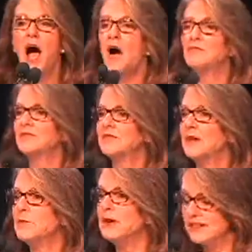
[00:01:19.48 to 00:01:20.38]
Um,
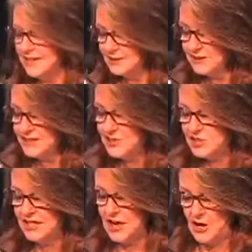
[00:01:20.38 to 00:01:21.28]
but little did
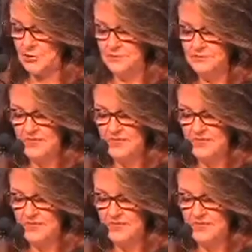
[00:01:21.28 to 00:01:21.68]
she know.